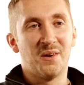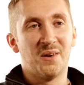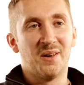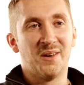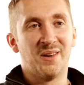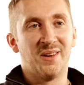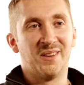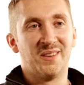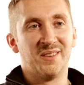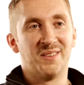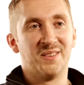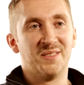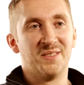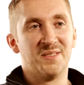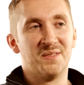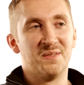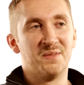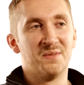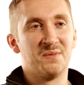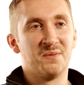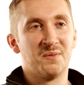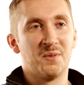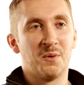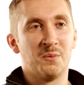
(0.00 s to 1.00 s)
I
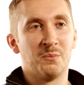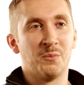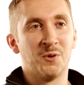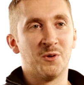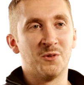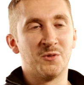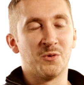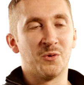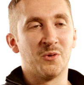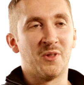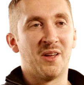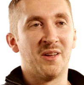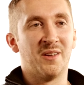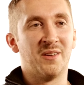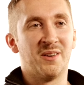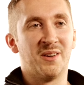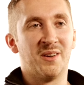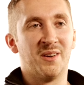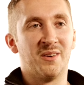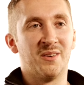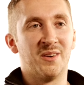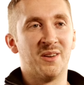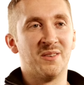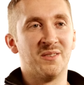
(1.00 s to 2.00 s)
want to draw that
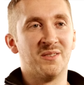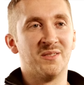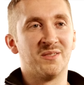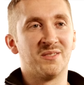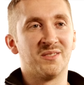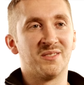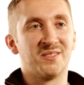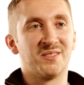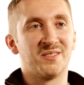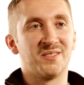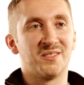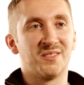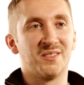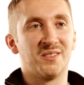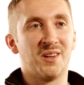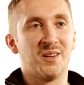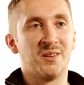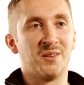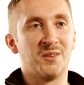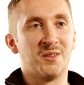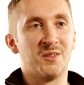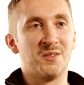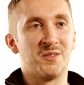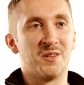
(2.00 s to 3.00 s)
here and
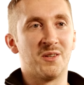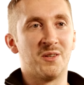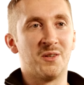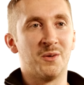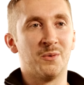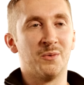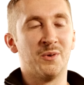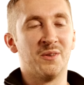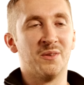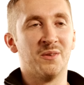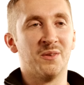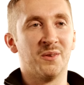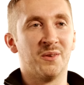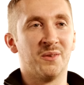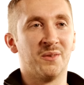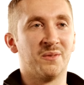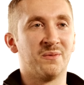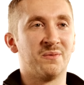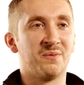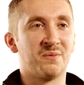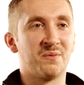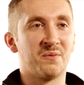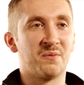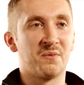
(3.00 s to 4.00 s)
continue in
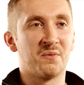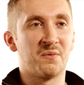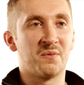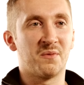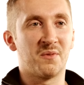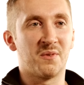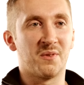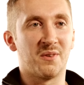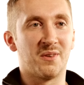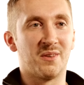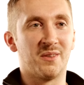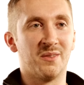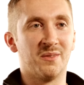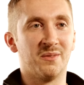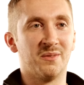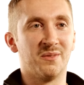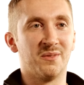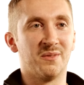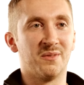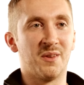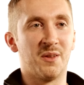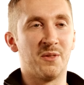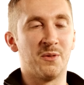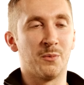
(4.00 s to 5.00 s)

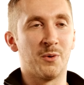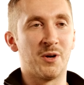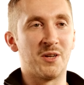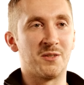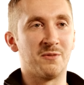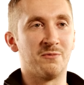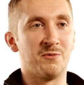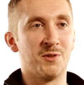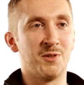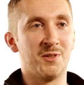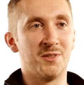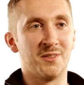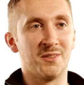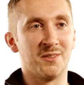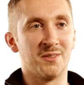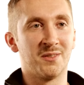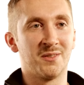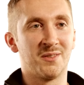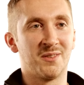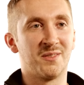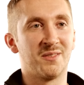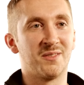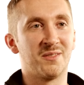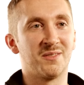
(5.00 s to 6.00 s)
the ways of
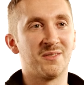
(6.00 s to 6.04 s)
Jesus.